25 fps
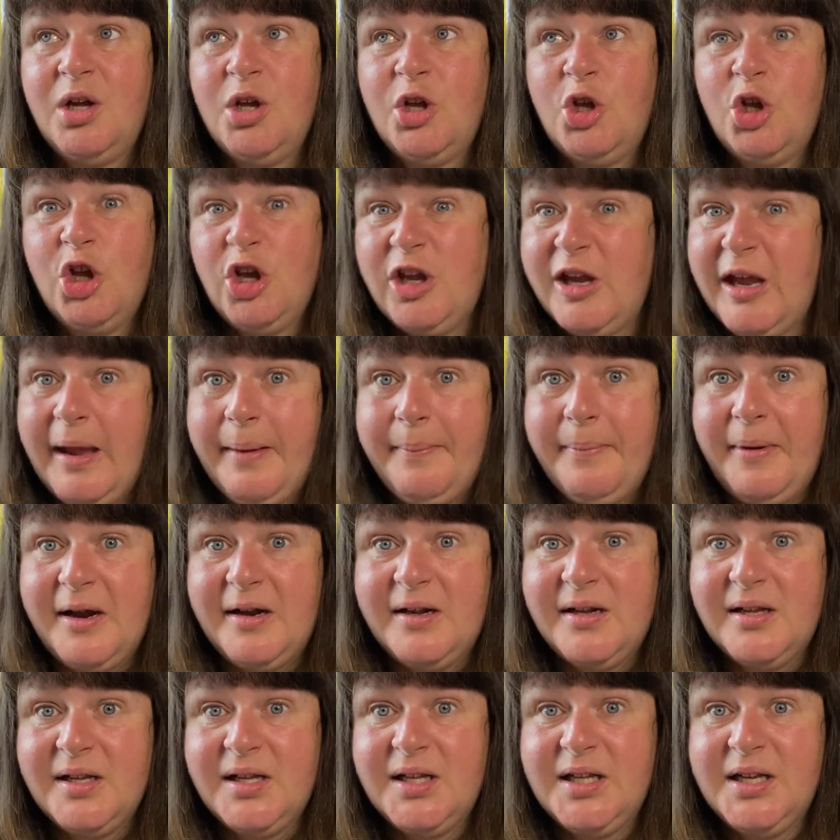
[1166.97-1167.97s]
couldn't get back
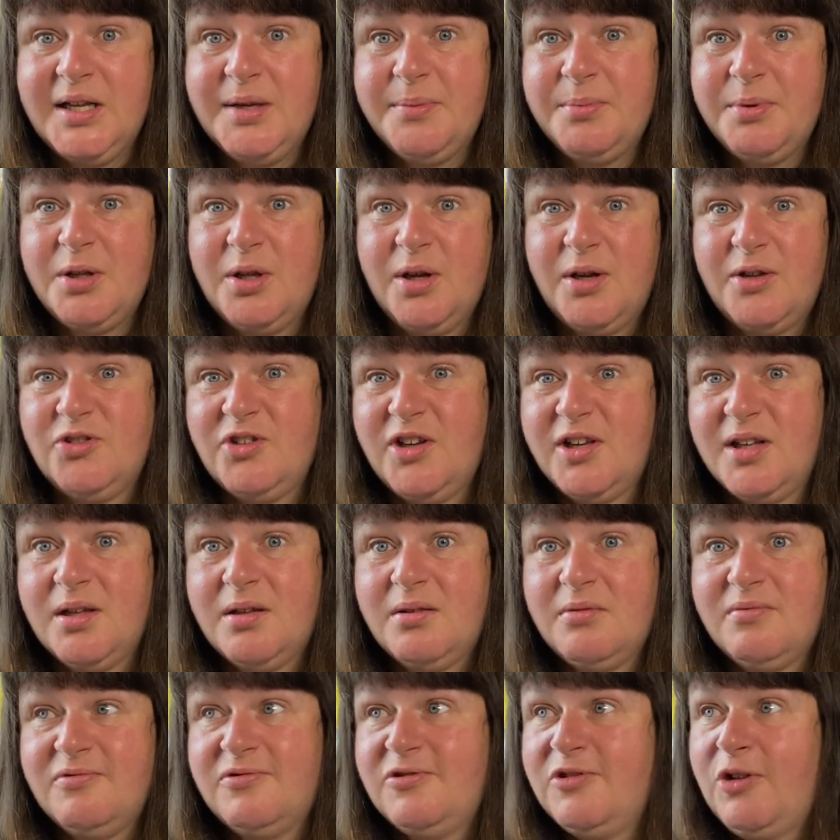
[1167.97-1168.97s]
to sleep, so I
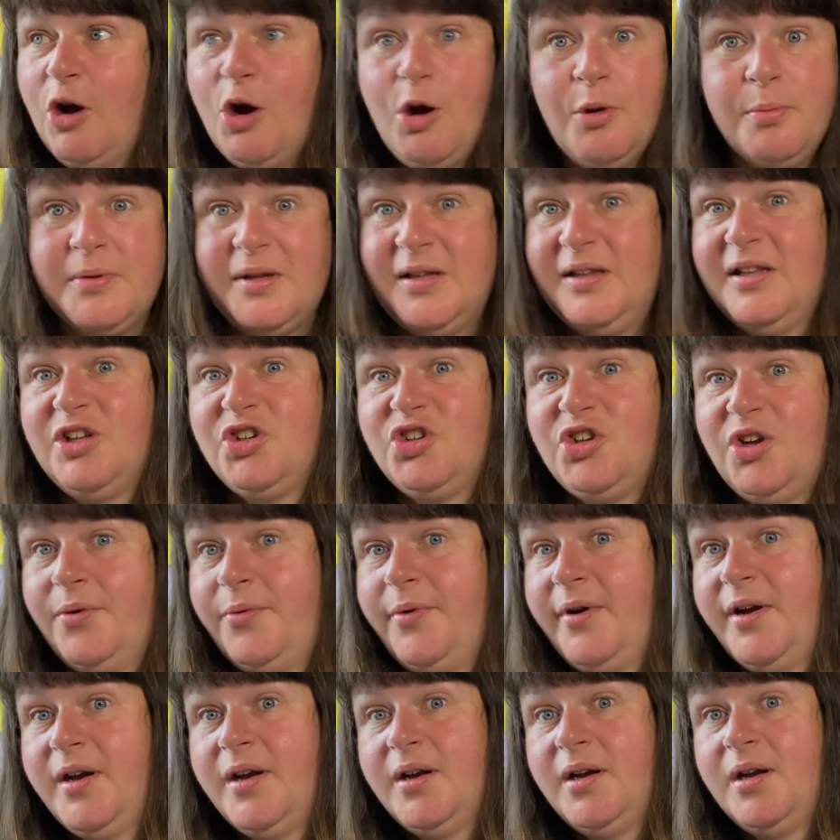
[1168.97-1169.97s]
just hopped in the
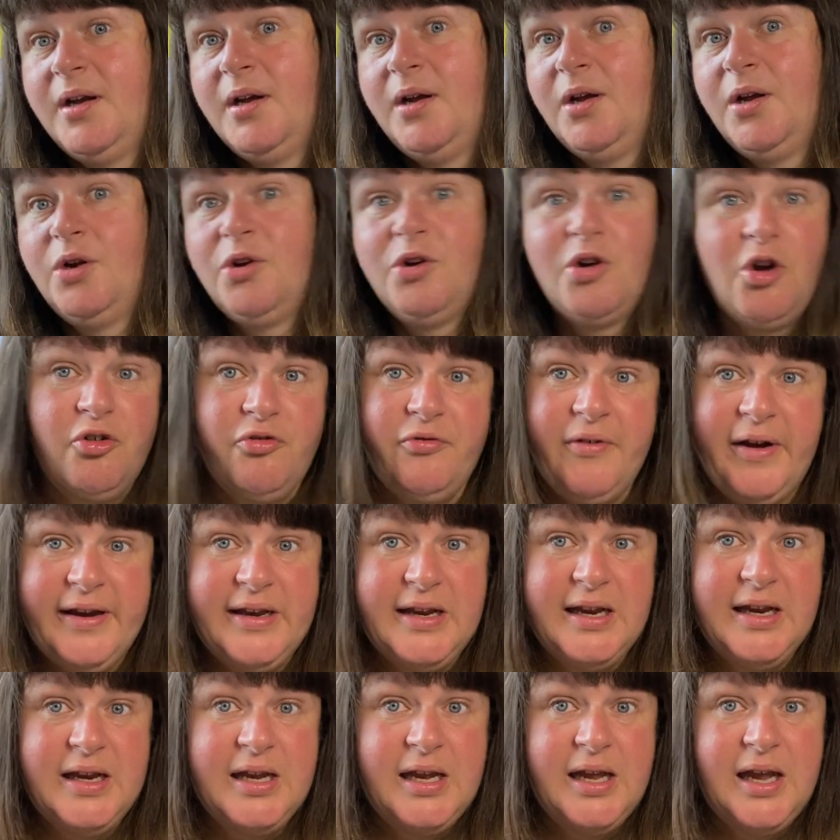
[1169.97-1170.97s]
shower, got
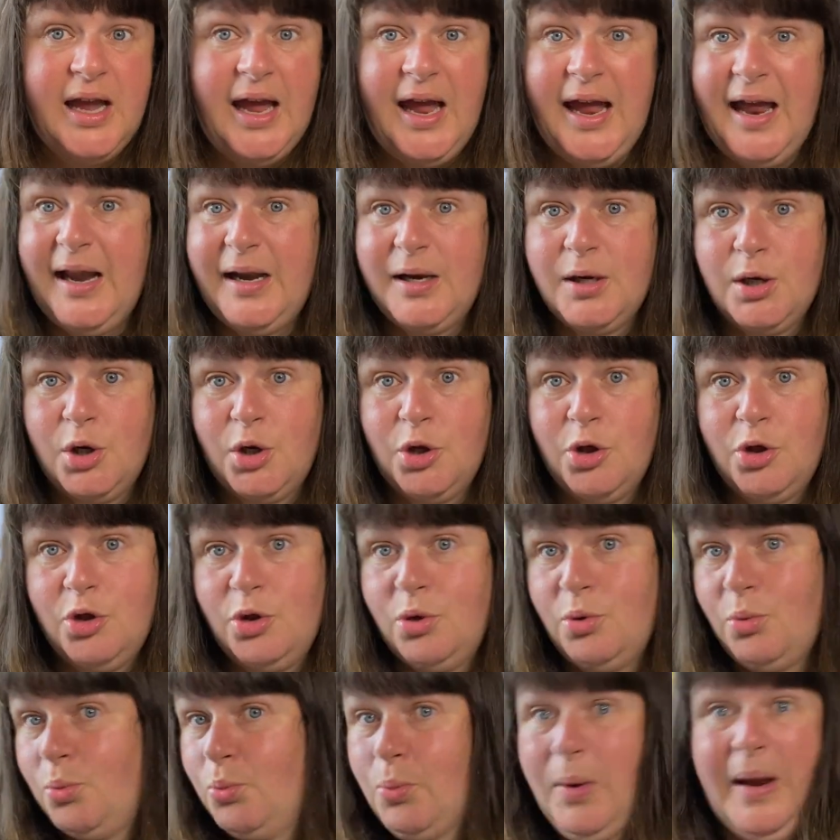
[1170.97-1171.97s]
ready and
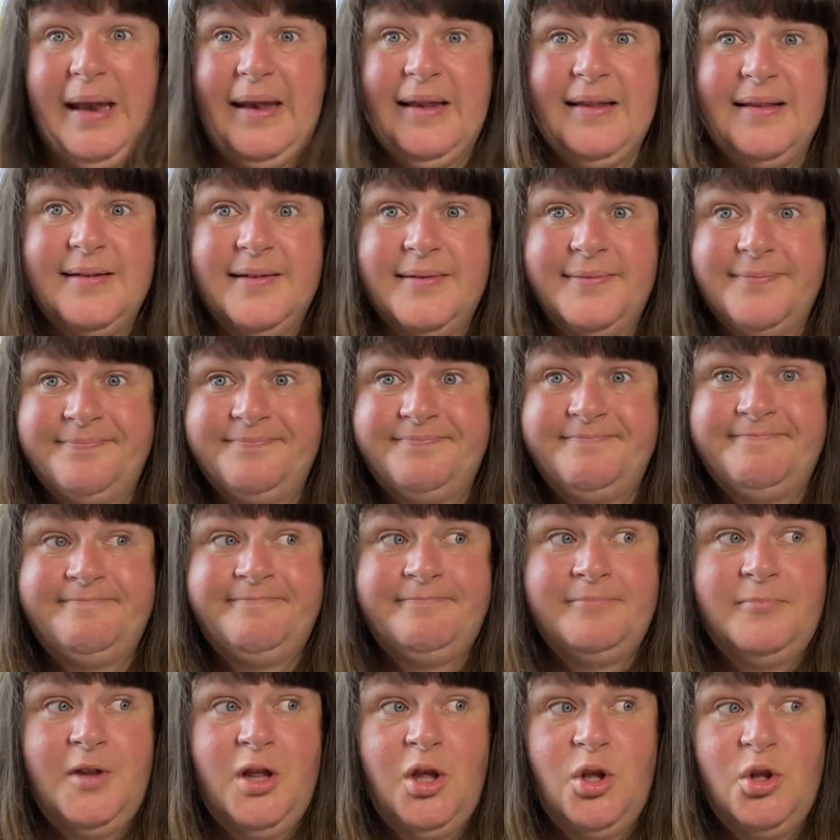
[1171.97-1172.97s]
went.
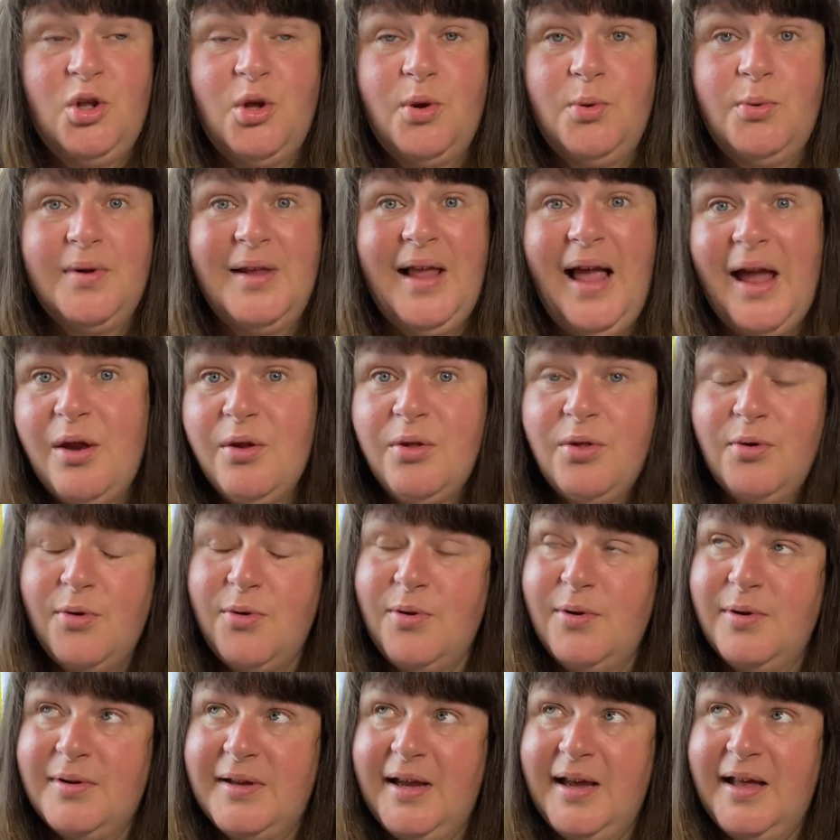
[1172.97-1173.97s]
So I was out the
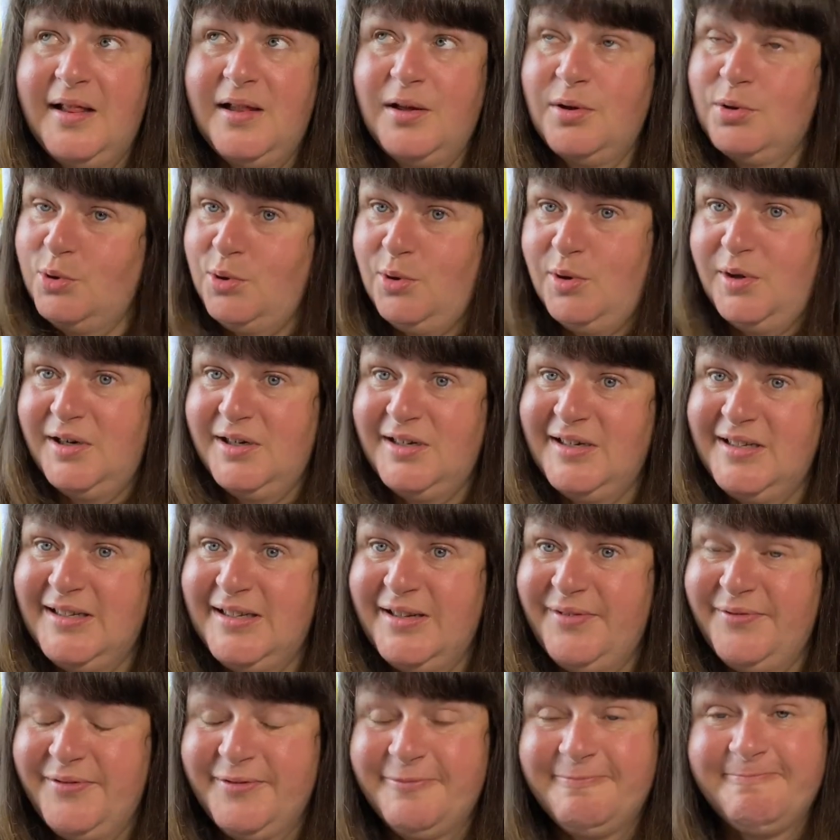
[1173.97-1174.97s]
hotel at
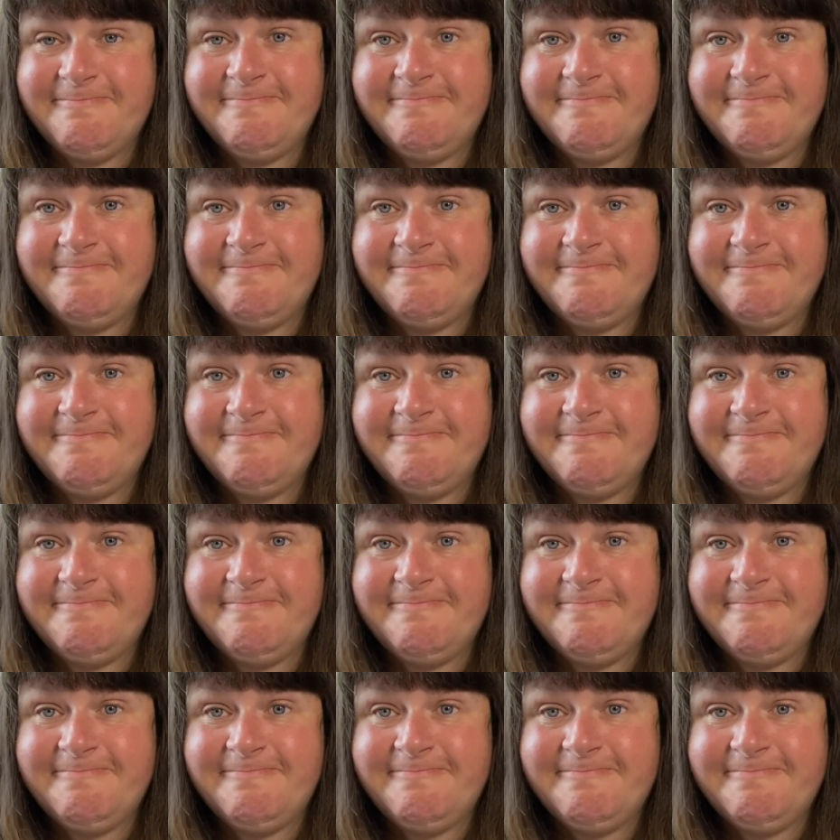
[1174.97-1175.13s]
7:15.